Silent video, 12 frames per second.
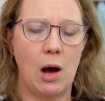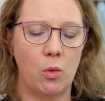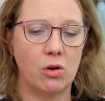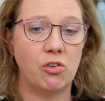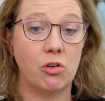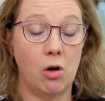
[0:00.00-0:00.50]

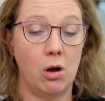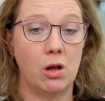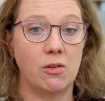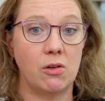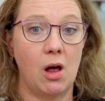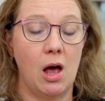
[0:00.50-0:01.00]
Our
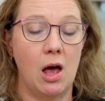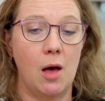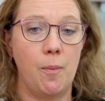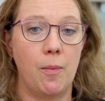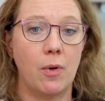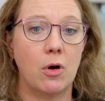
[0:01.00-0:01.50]
scholars
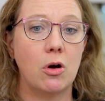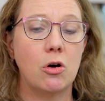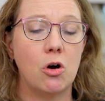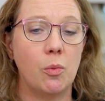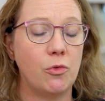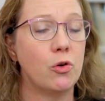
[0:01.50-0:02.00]

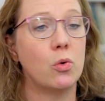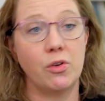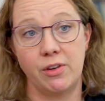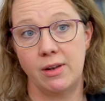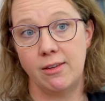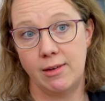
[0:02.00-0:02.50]
come to
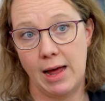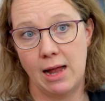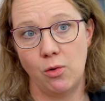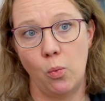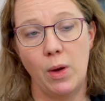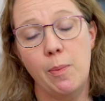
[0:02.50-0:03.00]
us
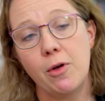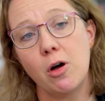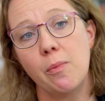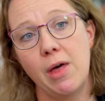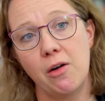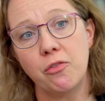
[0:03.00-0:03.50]
instead. We become their